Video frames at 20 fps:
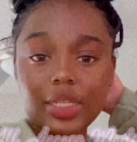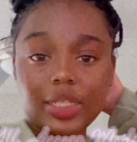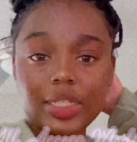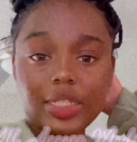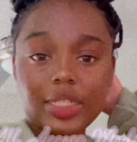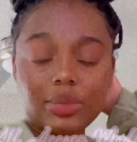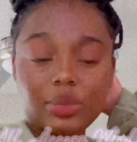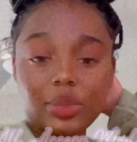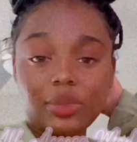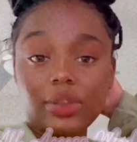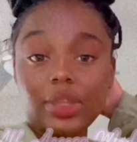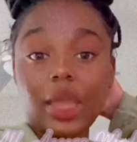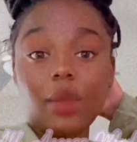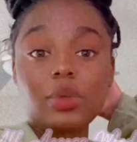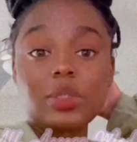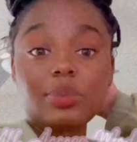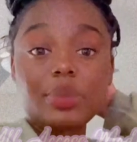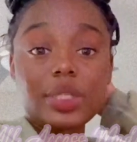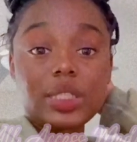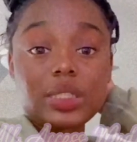"These they
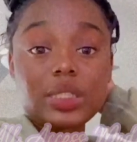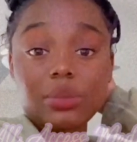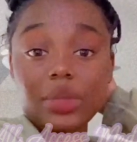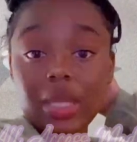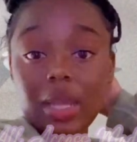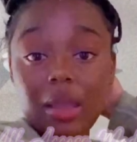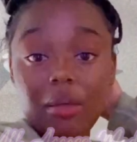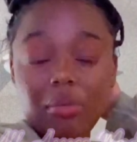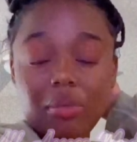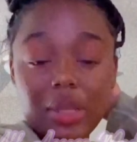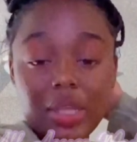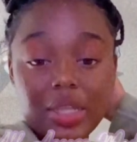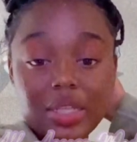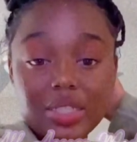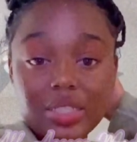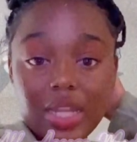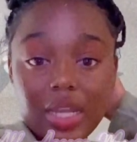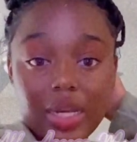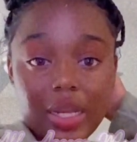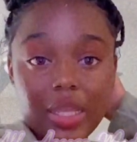was pissing me off
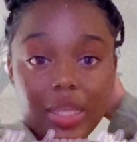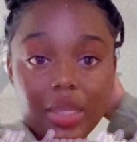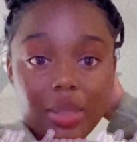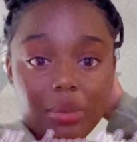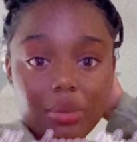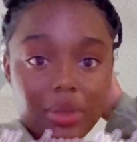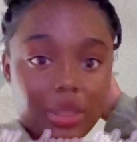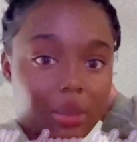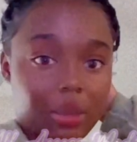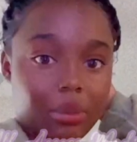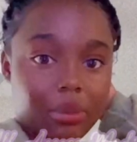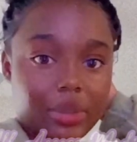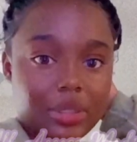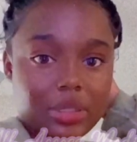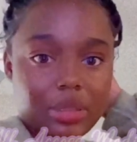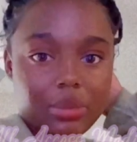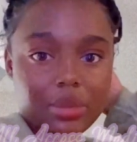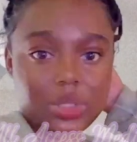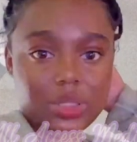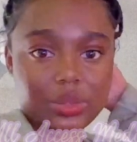last night. They kept DMing me
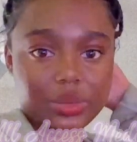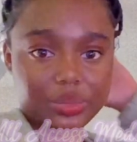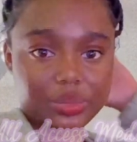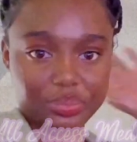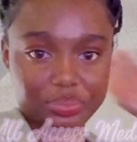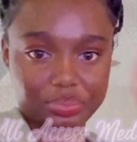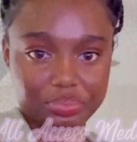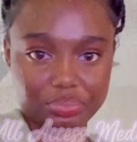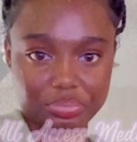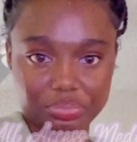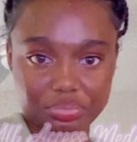talking about some.